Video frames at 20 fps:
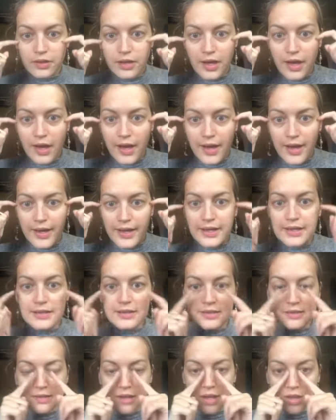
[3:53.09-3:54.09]
eyes
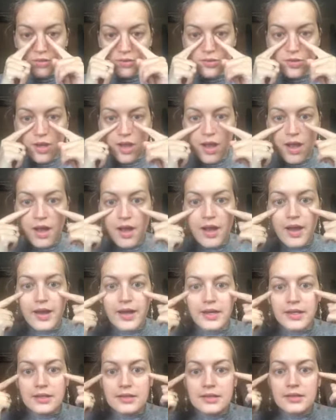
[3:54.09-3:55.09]
and how to
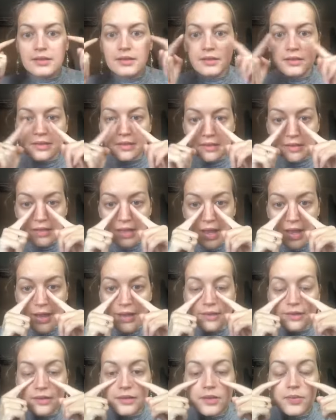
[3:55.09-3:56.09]
hide this
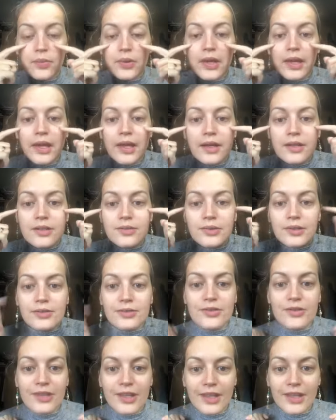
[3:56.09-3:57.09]
line that appeared when I was
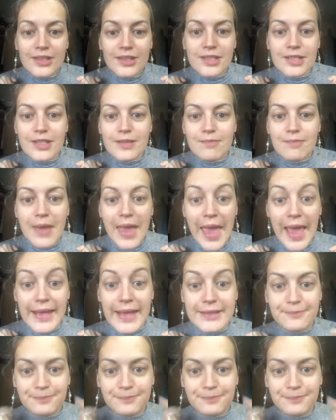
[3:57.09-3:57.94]
38.